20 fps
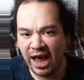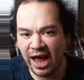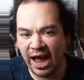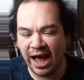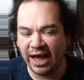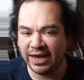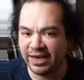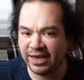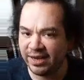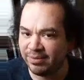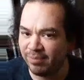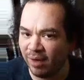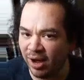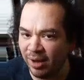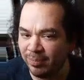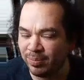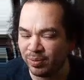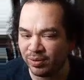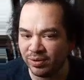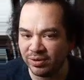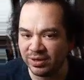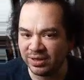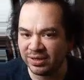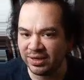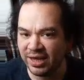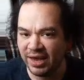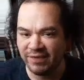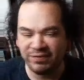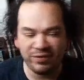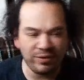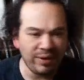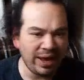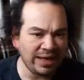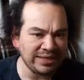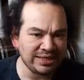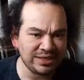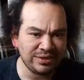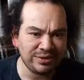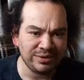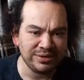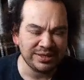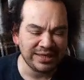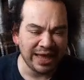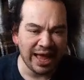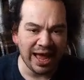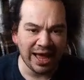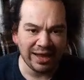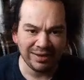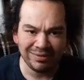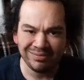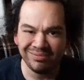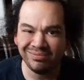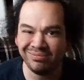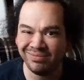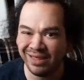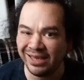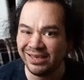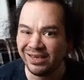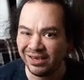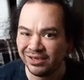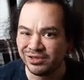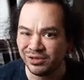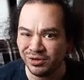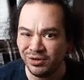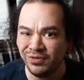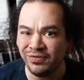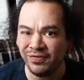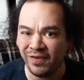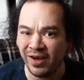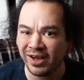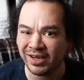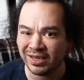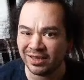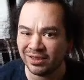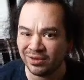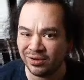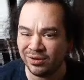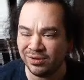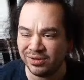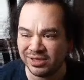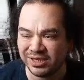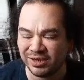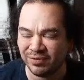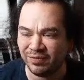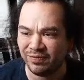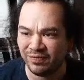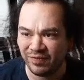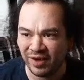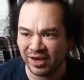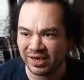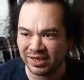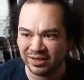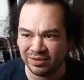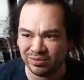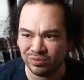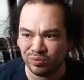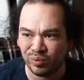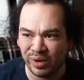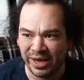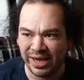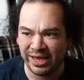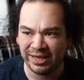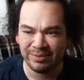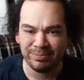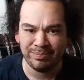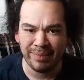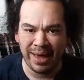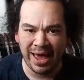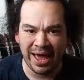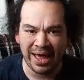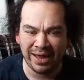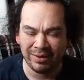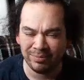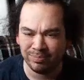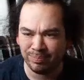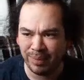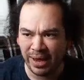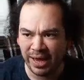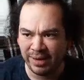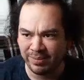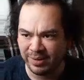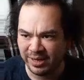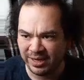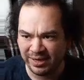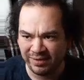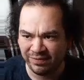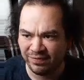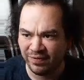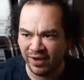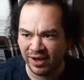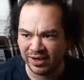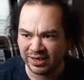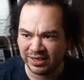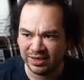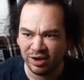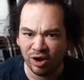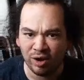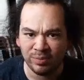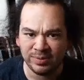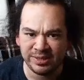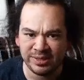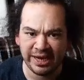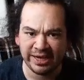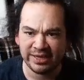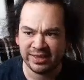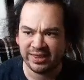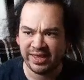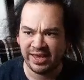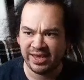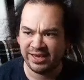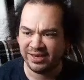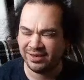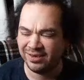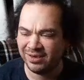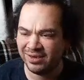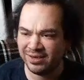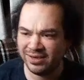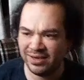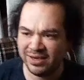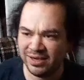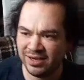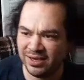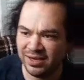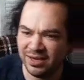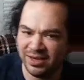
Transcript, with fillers: And in my book, if you have to use that, then you do fucking lose your fucking weird man baby fucking object thing. You